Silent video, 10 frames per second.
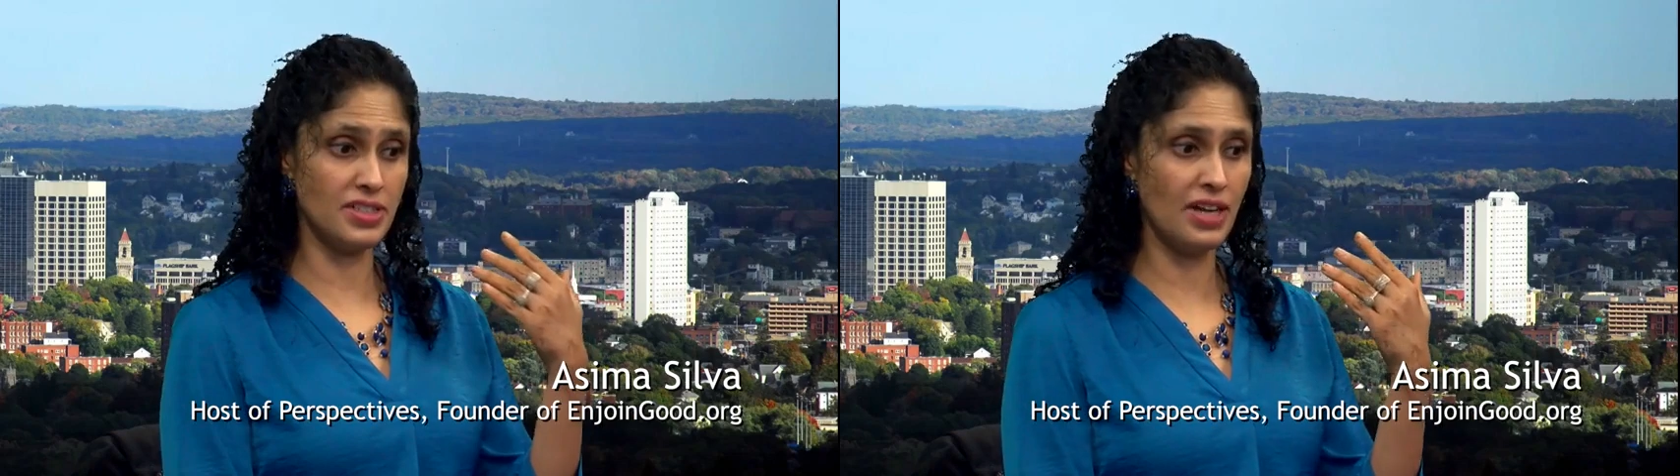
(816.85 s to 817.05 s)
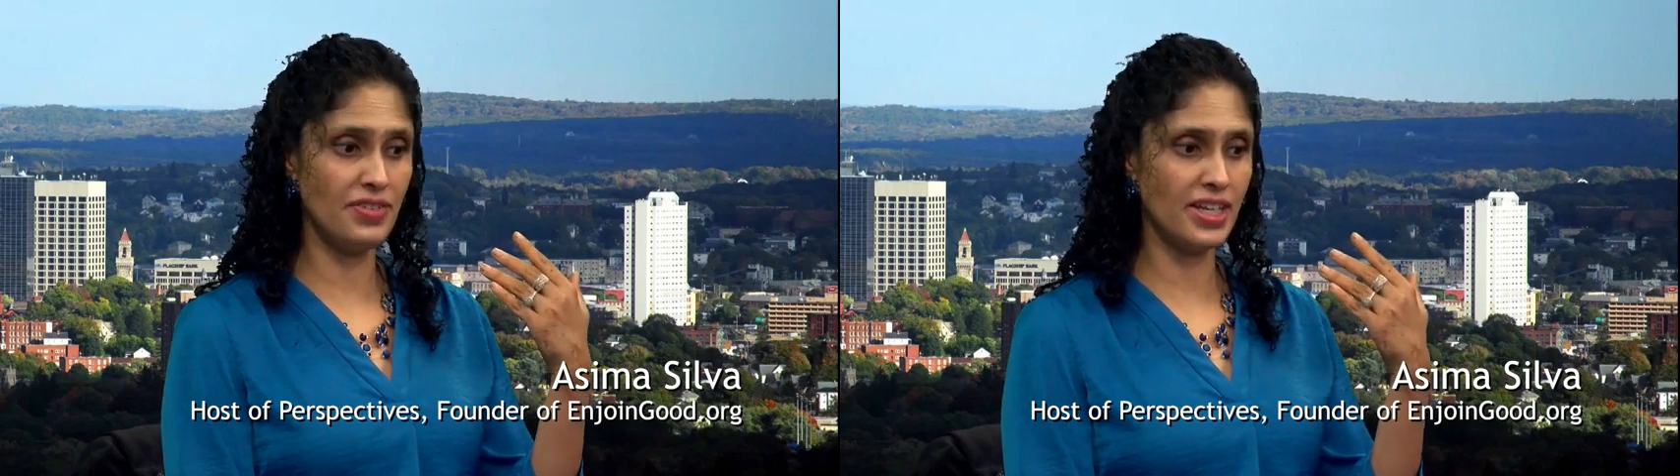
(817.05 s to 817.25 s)

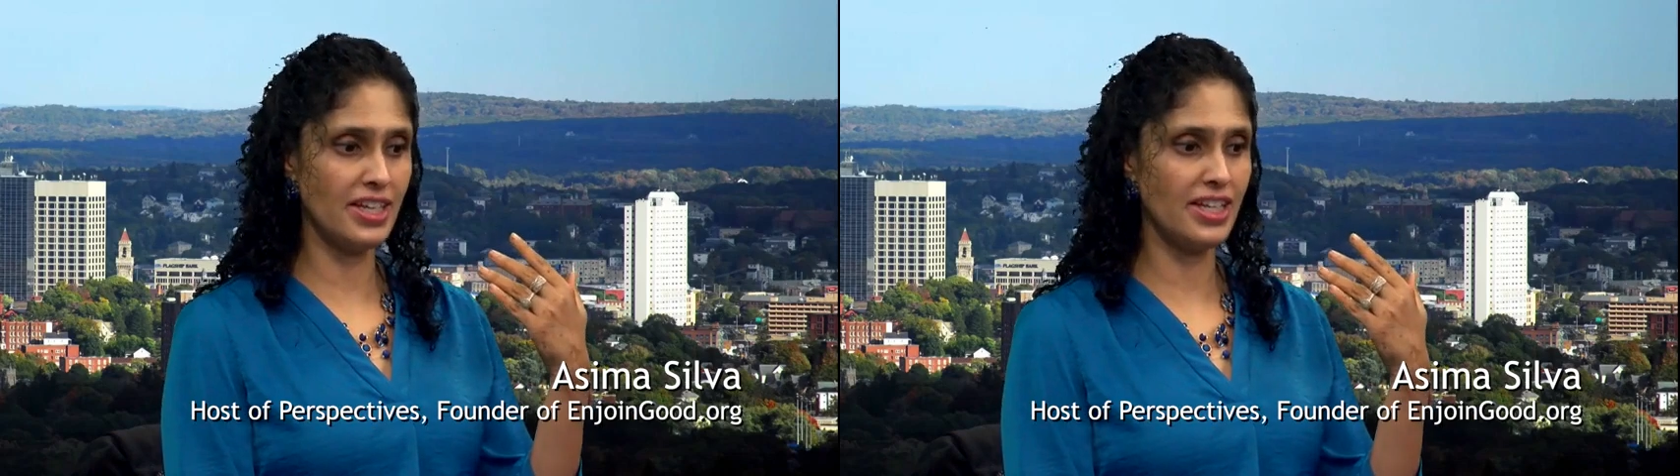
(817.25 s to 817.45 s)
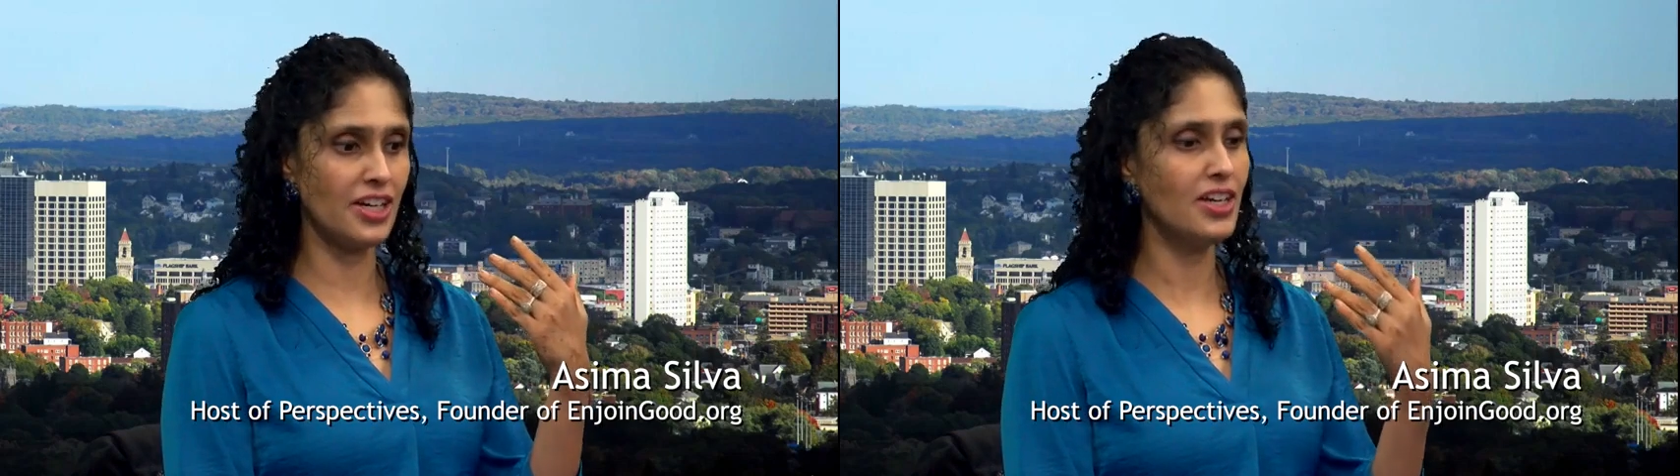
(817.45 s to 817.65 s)

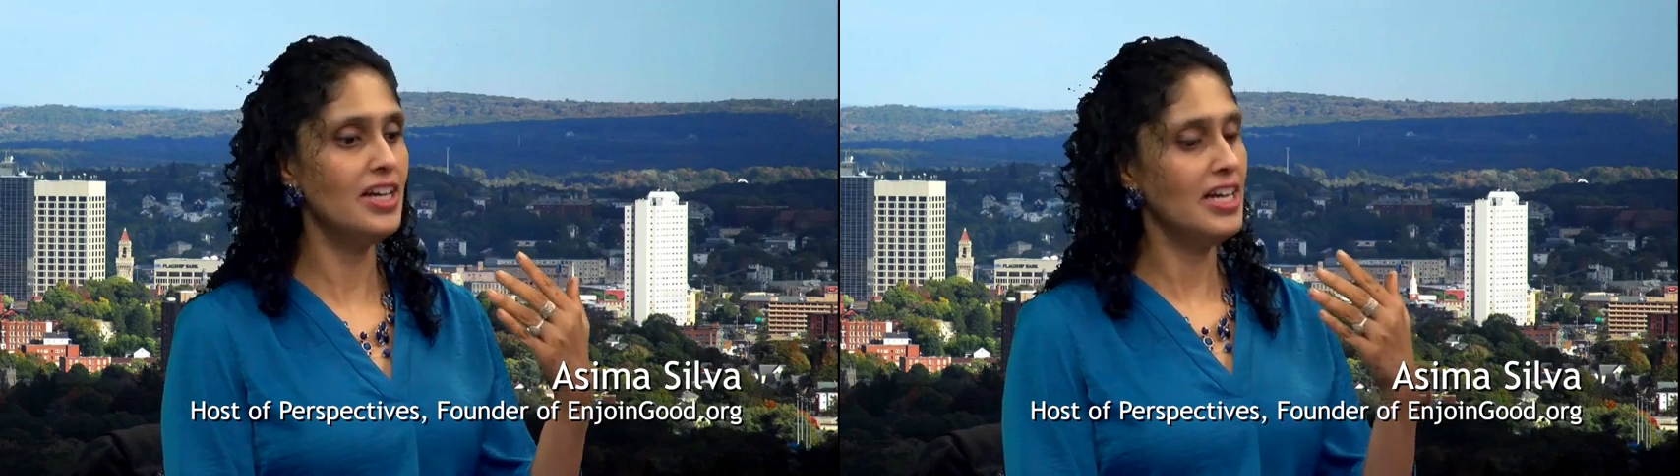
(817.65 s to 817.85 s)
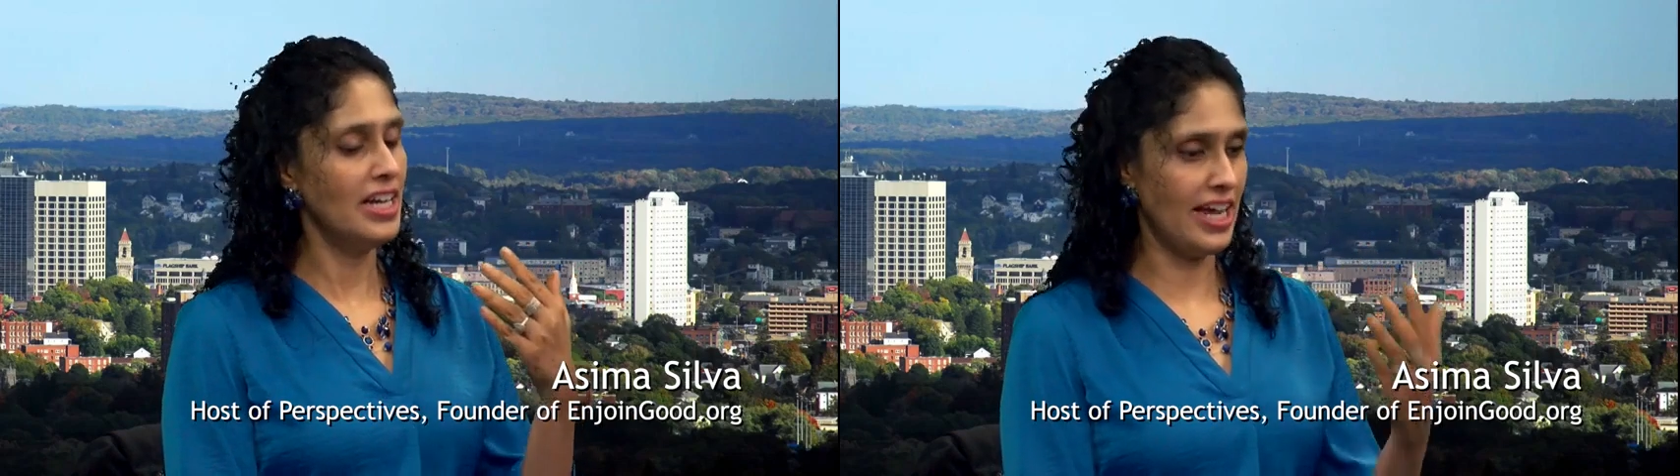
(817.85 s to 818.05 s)
advocate here.
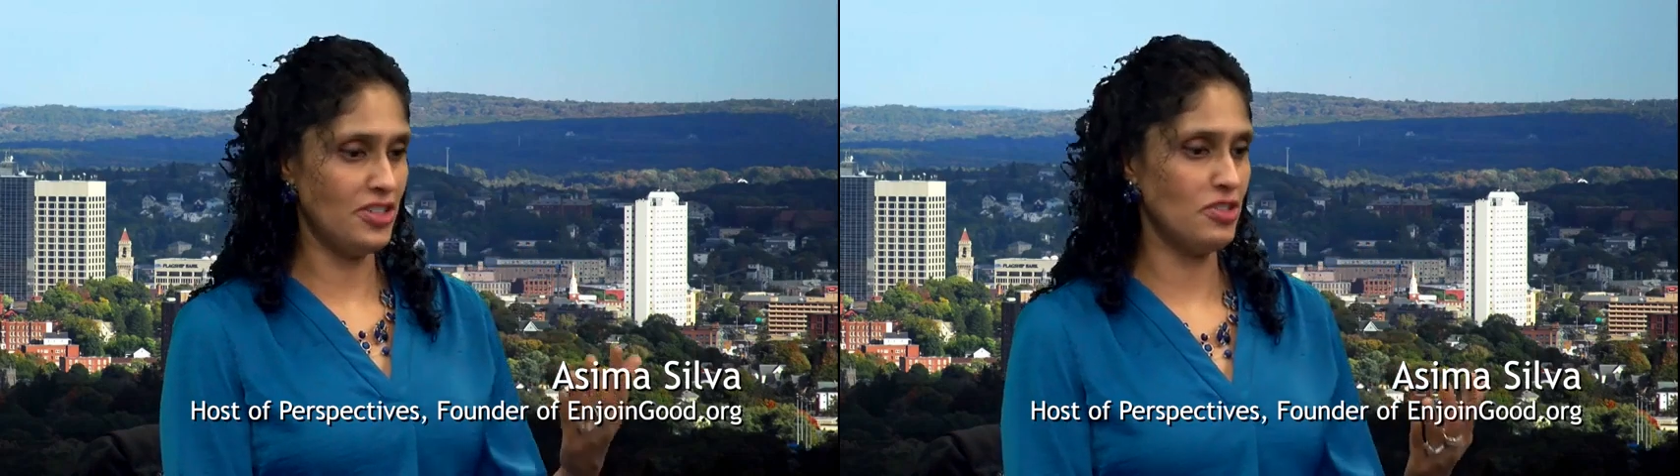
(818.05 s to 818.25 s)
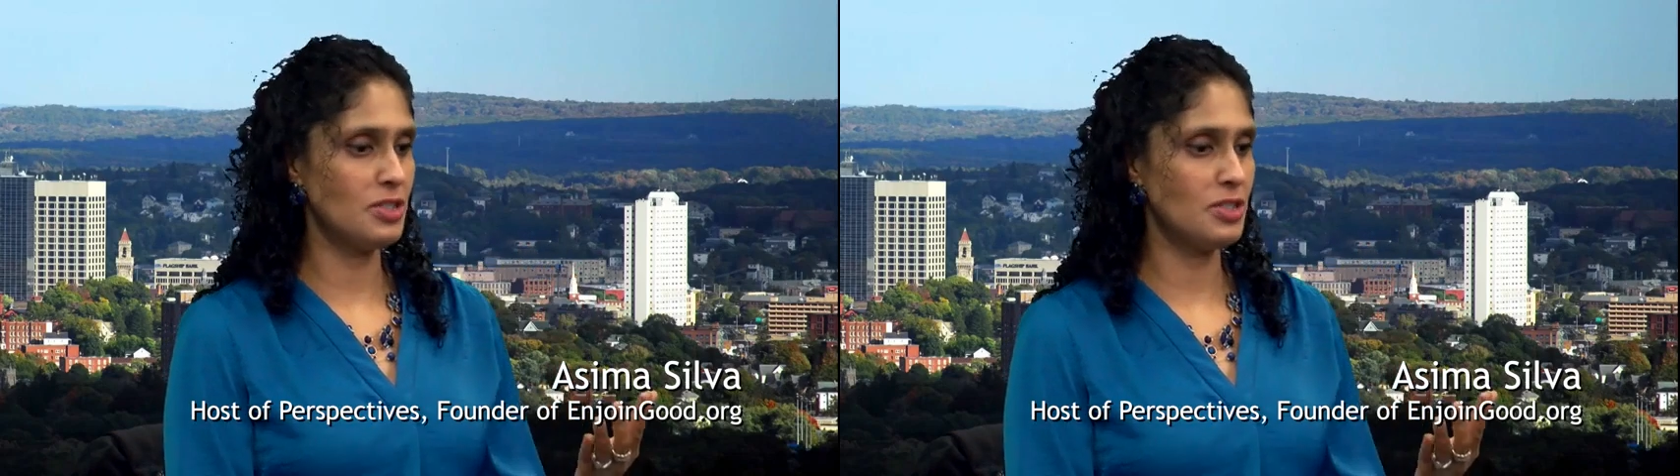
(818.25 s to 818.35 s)
As you're